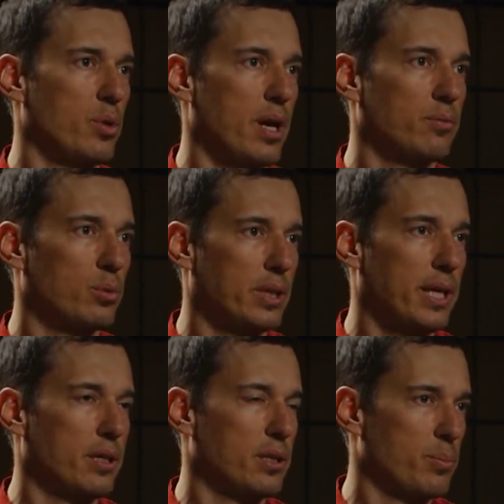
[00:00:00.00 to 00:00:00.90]
You have to
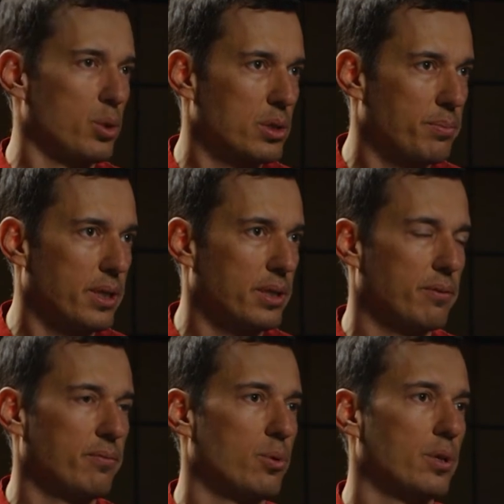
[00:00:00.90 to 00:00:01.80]
take
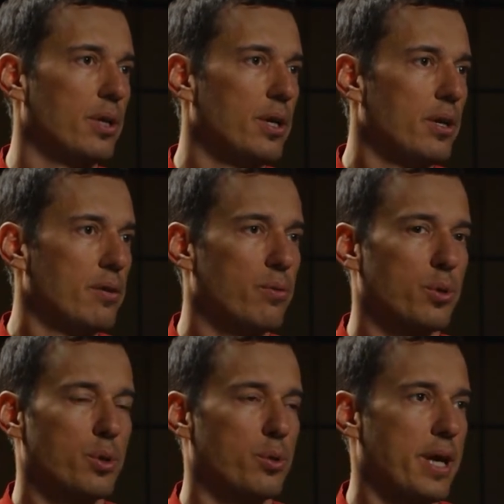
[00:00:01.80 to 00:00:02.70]
responsibility for
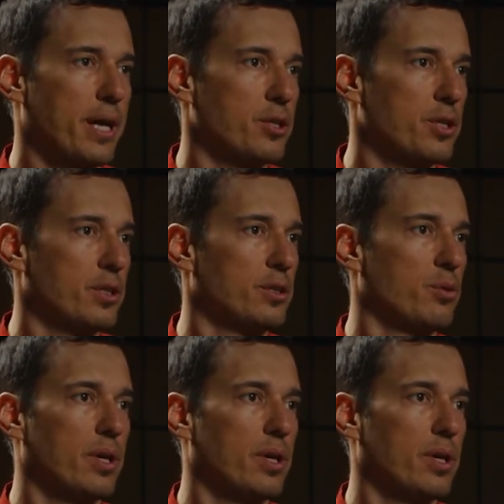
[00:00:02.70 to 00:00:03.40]
your actions.